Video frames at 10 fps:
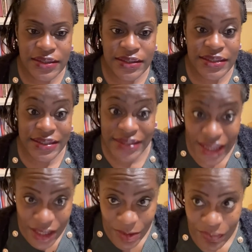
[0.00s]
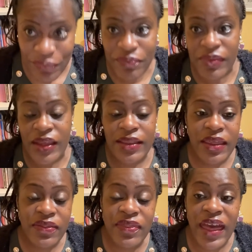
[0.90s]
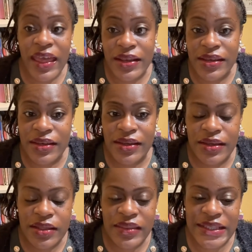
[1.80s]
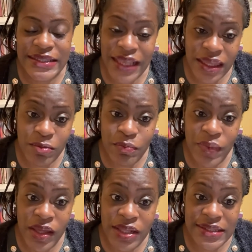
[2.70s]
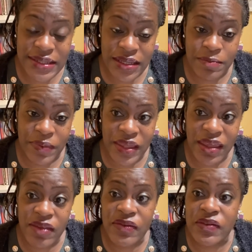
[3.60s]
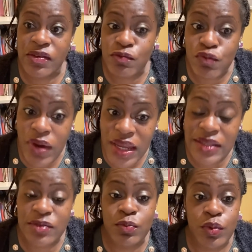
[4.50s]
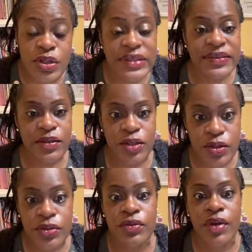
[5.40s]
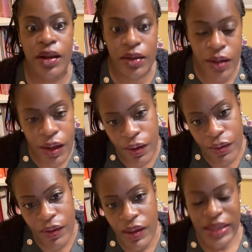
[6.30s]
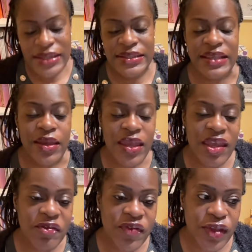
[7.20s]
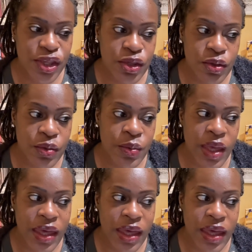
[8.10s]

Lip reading: say. Then the second tip is to write what you know. So if you